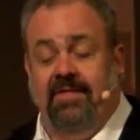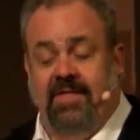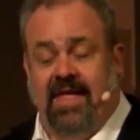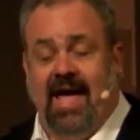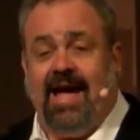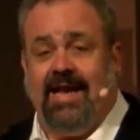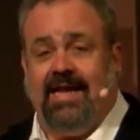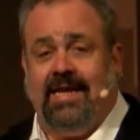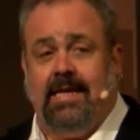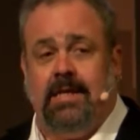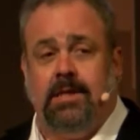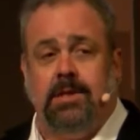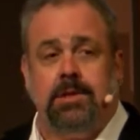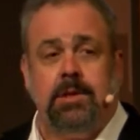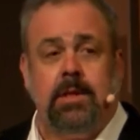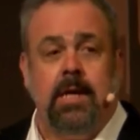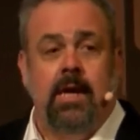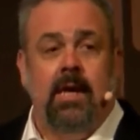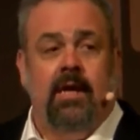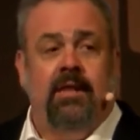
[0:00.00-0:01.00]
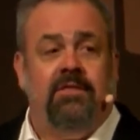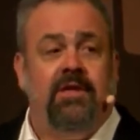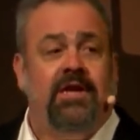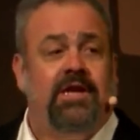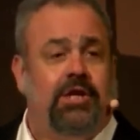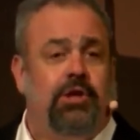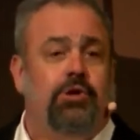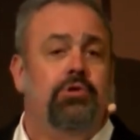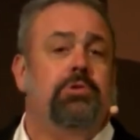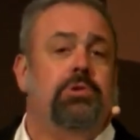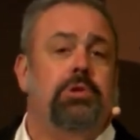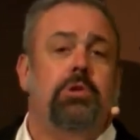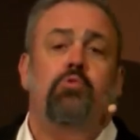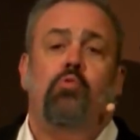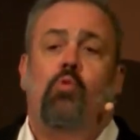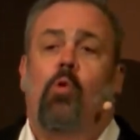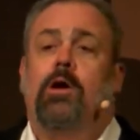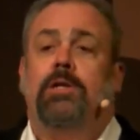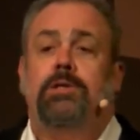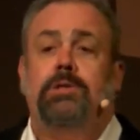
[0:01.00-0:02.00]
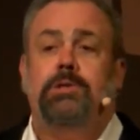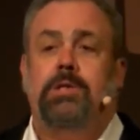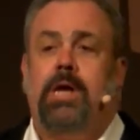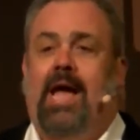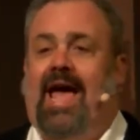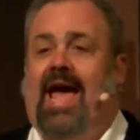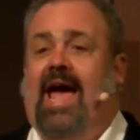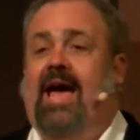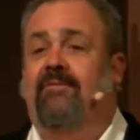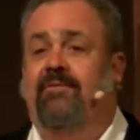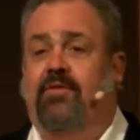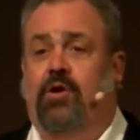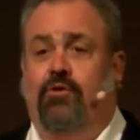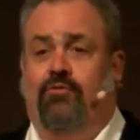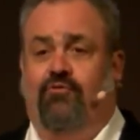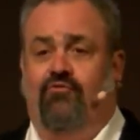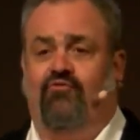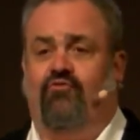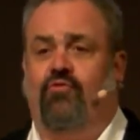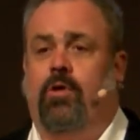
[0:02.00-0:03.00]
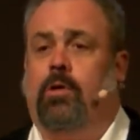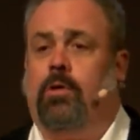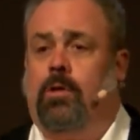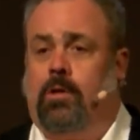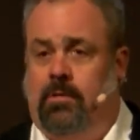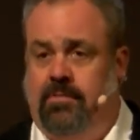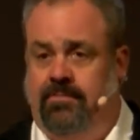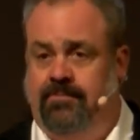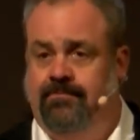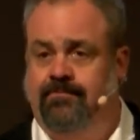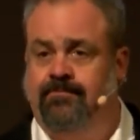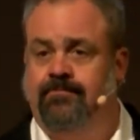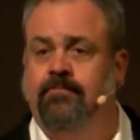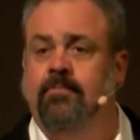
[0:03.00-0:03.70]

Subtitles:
and that is the user wants to have control.